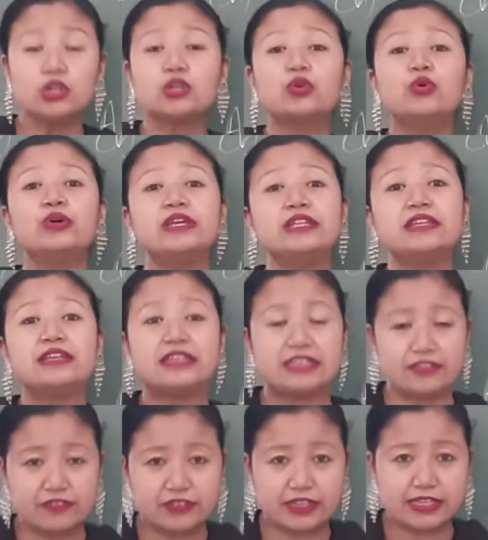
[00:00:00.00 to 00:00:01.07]
go in the
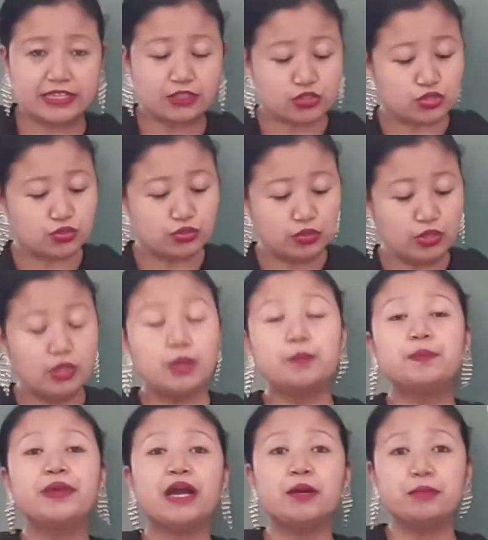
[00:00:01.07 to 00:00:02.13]
evening to
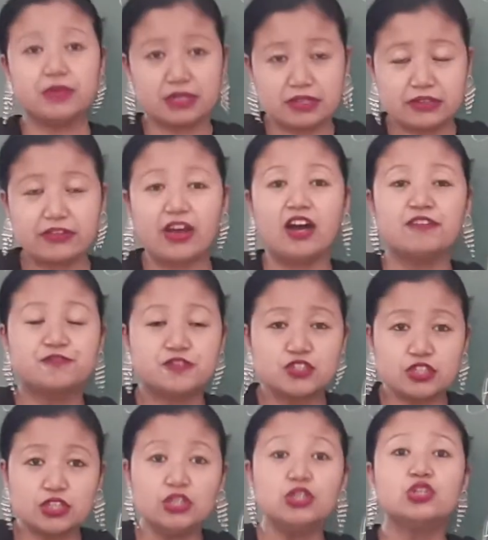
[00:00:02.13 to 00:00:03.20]
Byamagar
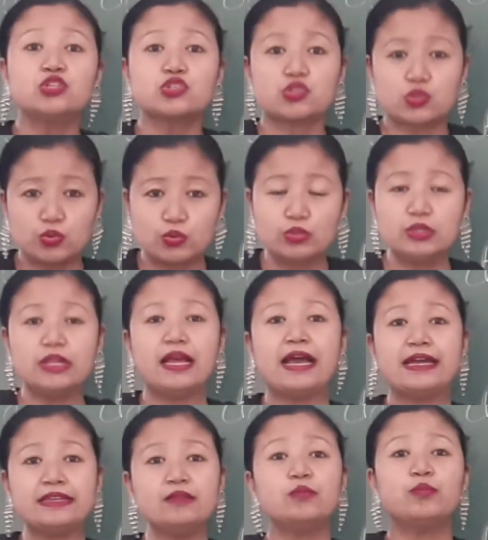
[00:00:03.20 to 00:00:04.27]
after school
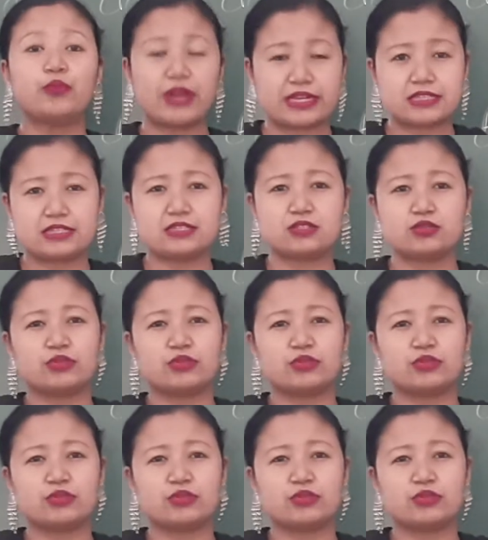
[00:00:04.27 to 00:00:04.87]
and practice.